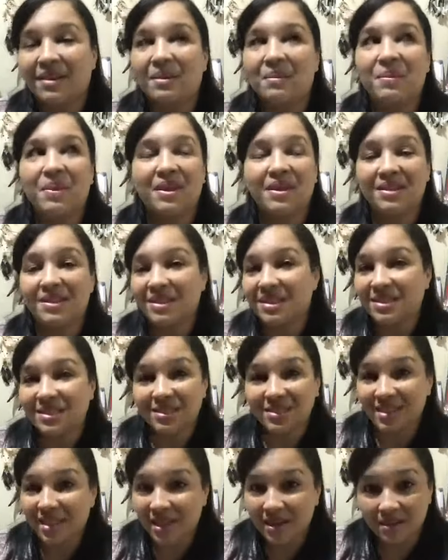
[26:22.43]
Because it's
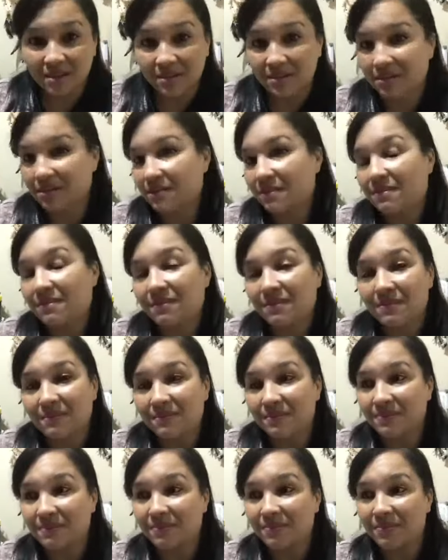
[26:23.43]
just like,
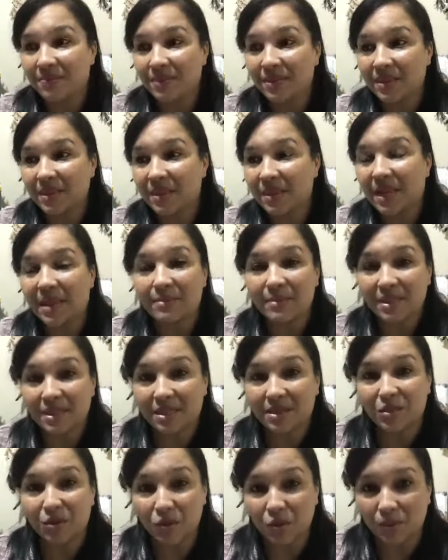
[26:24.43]
I'm
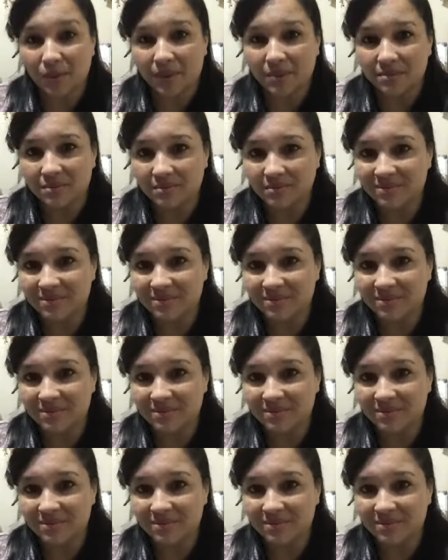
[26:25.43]
still human.